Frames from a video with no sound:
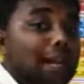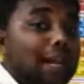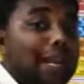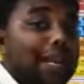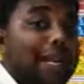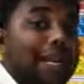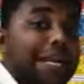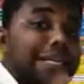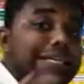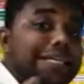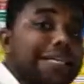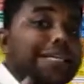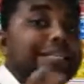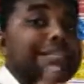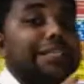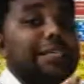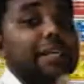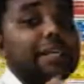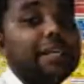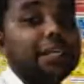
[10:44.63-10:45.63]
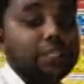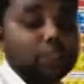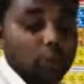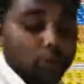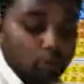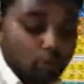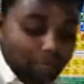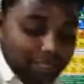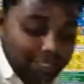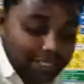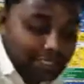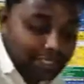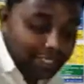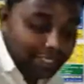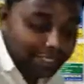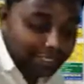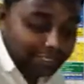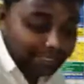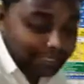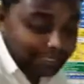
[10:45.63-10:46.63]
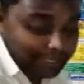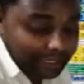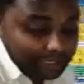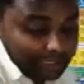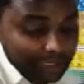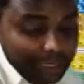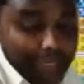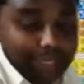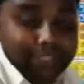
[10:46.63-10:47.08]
latent heat. What is latent heat?